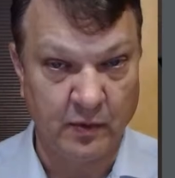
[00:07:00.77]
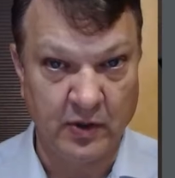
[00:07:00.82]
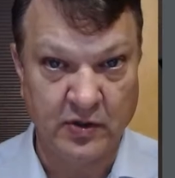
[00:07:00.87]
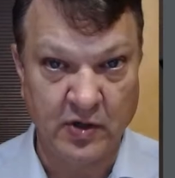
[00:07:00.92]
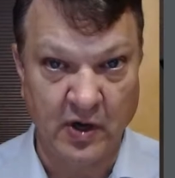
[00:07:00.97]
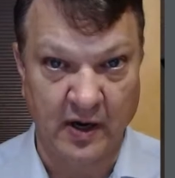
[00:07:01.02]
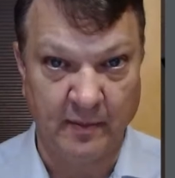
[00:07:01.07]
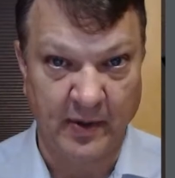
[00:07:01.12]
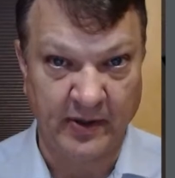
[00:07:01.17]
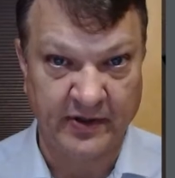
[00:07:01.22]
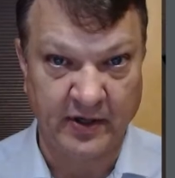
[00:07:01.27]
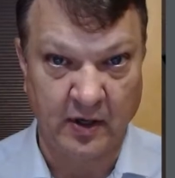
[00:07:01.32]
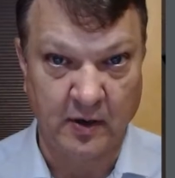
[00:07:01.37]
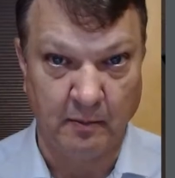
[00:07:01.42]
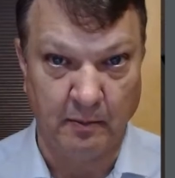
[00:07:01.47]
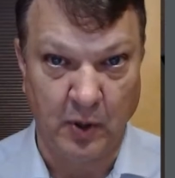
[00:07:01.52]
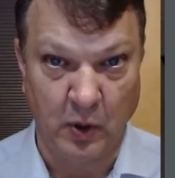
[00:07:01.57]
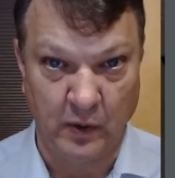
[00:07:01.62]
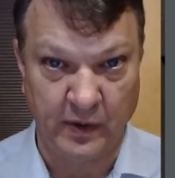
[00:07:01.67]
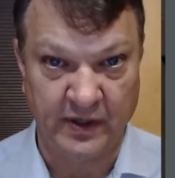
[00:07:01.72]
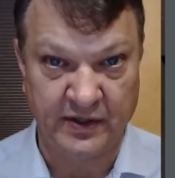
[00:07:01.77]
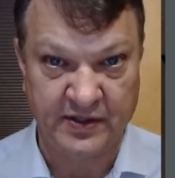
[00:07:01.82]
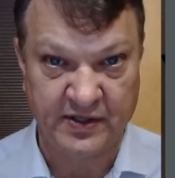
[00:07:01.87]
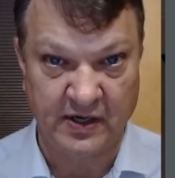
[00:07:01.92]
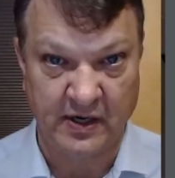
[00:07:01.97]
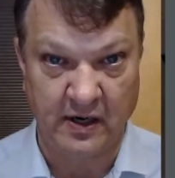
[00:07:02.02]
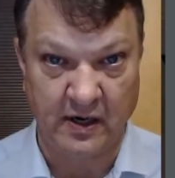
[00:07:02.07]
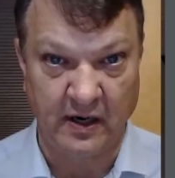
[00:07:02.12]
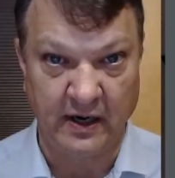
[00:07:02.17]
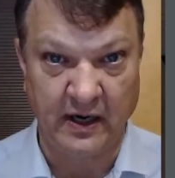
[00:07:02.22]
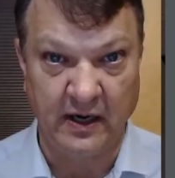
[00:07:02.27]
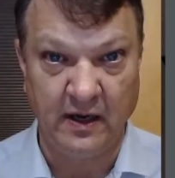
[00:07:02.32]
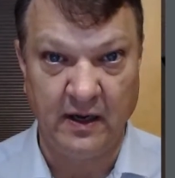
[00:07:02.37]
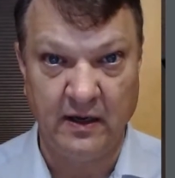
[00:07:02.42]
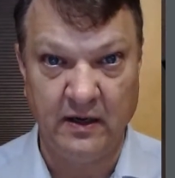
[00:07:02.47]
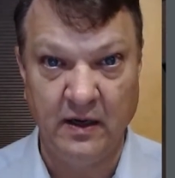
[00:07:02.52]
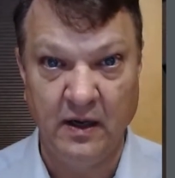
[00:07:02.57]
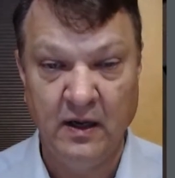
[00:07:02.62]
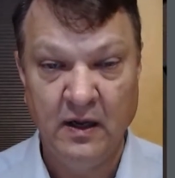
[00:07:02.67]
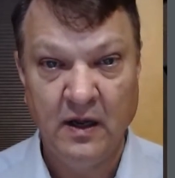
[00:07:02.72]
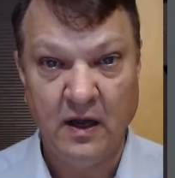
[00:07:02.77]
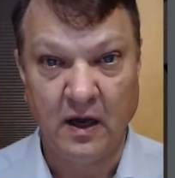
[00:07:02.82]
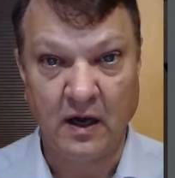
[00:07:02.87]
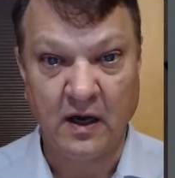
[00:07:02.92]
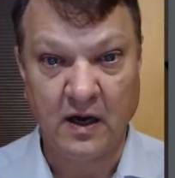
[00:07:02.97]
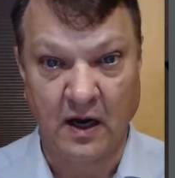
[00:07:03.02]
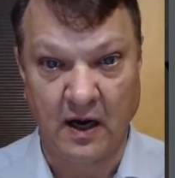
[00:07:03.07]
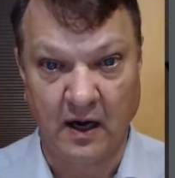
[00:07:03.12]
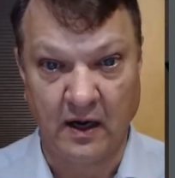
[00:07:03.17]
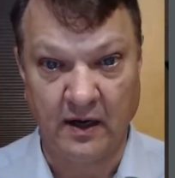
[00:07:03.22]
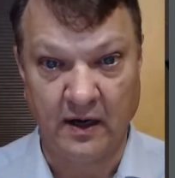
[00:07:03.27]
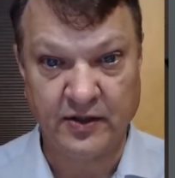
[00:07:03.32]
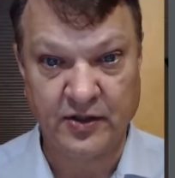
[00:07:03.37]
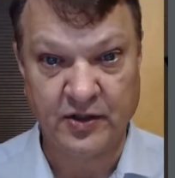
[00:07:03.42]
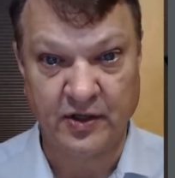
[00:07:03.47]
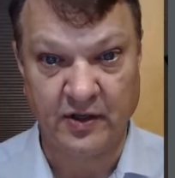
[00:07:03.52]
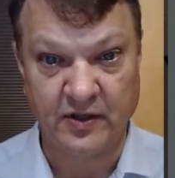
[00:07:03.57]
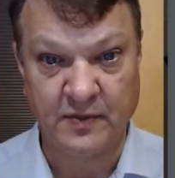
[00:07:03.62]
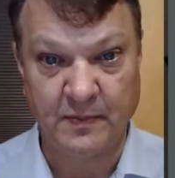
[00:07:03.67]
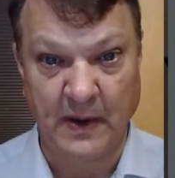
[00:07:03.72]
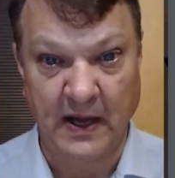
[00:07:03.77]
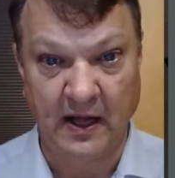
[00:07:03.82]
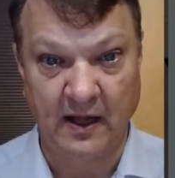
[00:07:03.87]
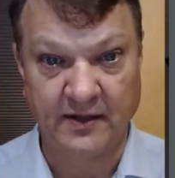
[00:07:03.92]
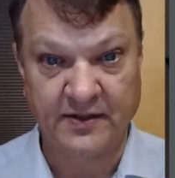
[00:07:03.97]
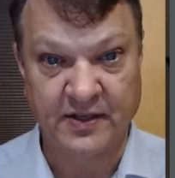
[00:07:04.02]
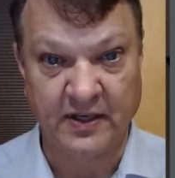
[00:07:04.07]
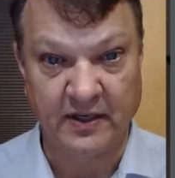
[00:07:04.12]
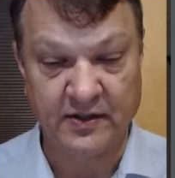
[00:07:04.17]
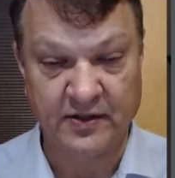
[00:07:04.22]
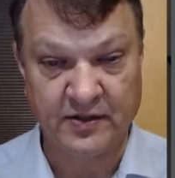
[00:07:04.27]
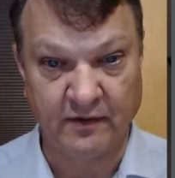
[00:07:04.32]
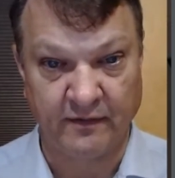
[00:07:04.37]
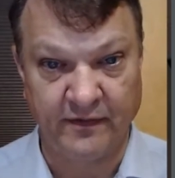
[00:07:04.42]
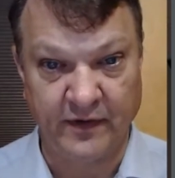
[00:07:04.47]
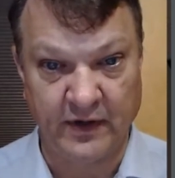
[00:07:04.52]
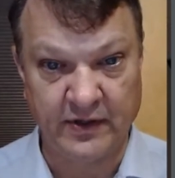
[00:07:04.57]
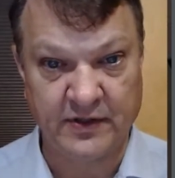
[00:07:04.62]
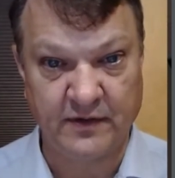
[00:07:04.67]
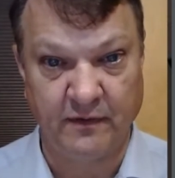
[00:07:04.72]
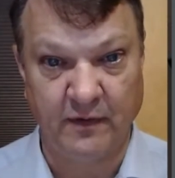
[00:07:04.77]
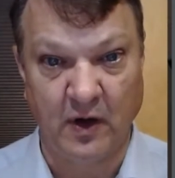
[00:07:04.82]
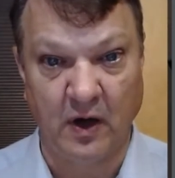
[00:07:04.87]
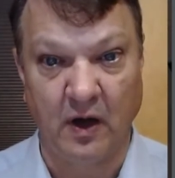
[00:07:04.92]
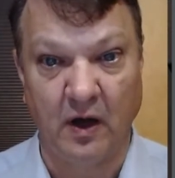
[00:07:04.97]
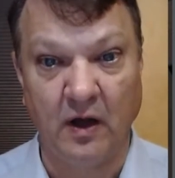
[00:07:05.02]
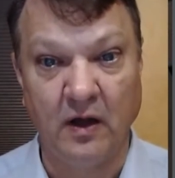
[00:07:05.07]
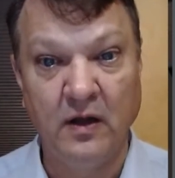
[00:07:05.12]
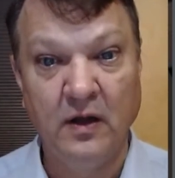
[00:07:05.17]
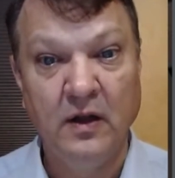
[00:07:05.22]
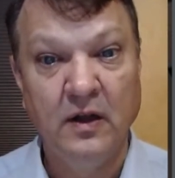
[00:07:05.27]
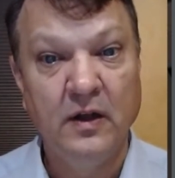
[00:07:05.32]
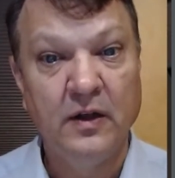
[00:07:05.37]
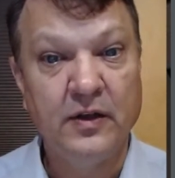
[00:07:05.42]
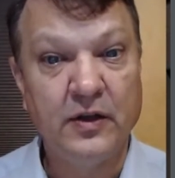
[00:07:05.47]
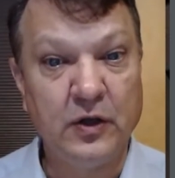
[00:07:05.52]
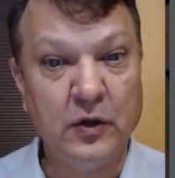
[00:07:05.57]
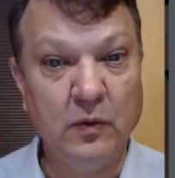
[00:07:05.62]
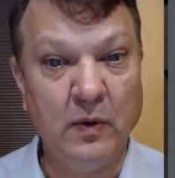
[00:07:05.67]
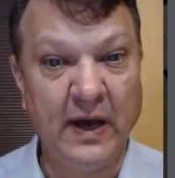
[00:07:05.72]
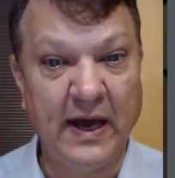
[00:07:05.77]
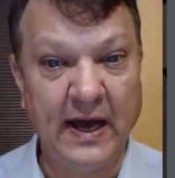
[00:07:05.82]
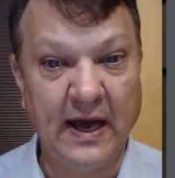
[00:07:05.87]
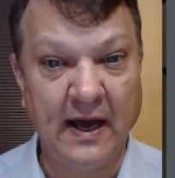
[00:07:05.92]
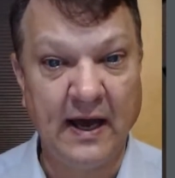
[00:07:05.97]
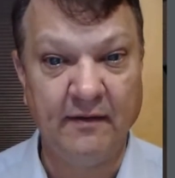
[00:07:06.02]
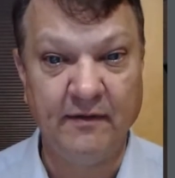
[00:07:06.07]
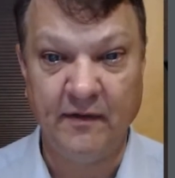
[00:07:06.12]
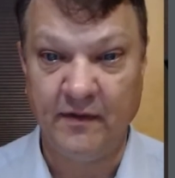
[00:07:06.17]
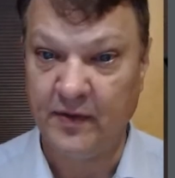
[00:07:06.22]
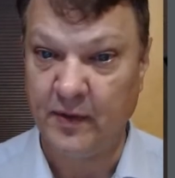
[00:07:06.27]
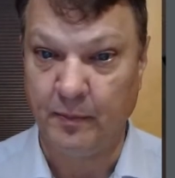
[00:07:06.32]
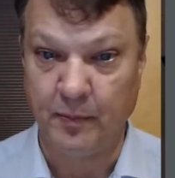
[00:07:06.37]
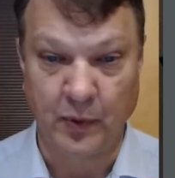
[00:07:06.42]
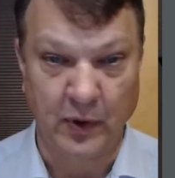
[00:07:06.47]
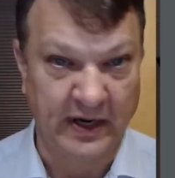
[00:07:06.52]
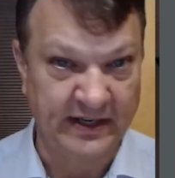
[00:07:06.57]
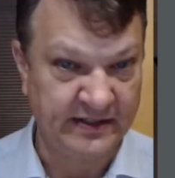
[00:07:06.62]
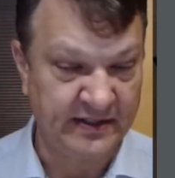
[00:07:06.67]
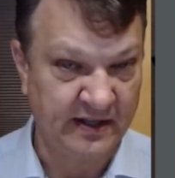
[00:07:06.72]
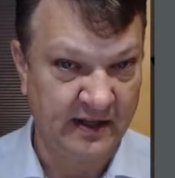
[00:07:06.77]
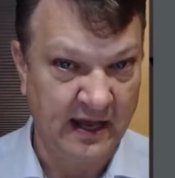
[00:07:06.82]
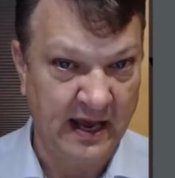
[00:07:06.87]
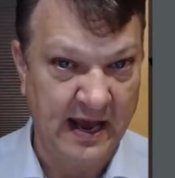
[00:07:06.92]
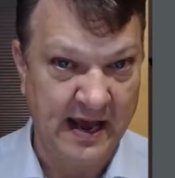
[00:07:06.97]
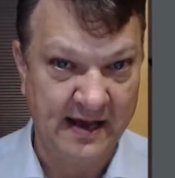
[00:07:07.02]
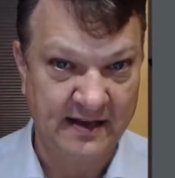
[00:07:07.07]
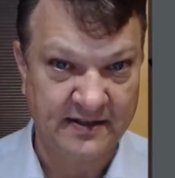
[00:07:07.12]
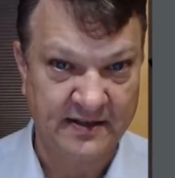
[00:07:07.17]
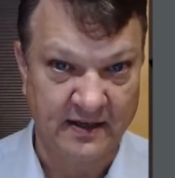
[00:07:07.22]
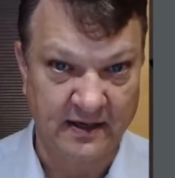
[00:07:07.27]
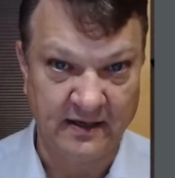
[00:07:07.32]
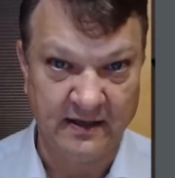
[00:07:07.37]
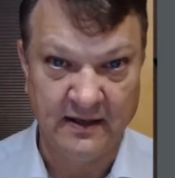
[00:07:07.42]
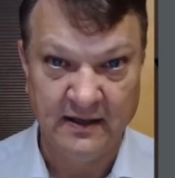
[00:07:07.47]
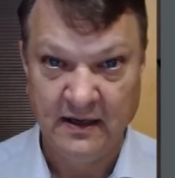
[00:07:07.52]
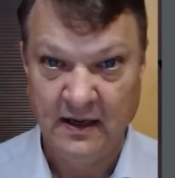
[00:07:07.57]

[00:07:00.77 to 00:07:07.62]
we're going to talk about the components that are in a car insurance policy. So first of all, you have the price of the asset.